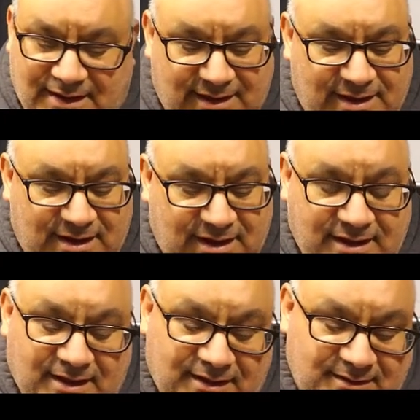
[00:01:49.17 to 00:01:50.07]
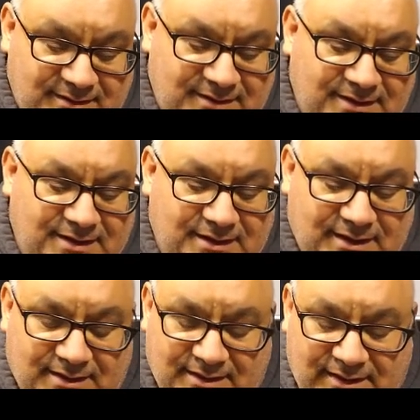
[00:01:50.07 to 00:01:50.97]
And I uh,
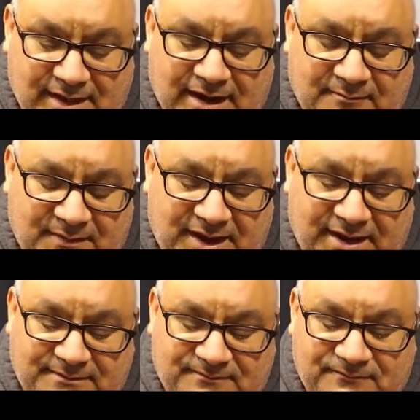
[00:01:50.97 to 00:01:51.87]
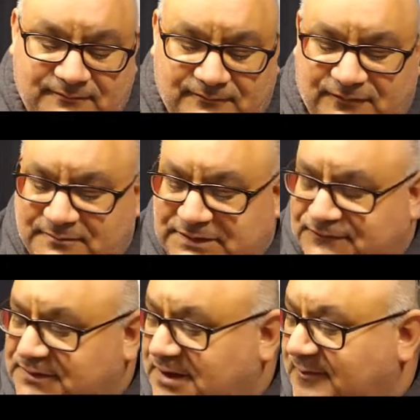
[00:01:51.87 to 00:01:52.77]
got it made from
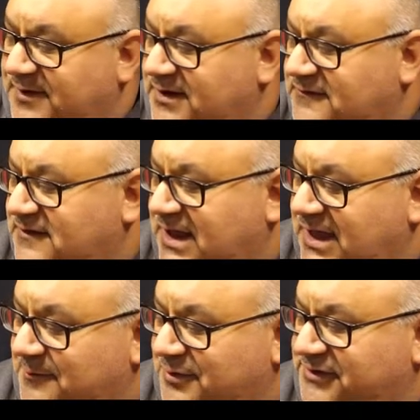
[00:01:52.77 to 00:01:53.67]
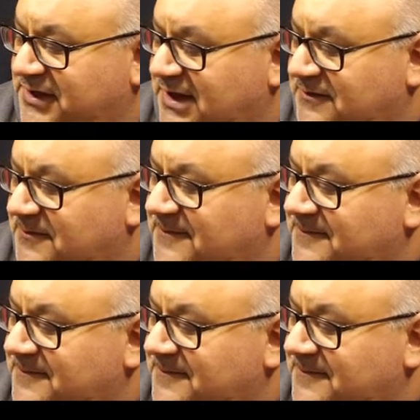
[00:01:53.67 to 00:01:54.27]
different companies and I had it put together.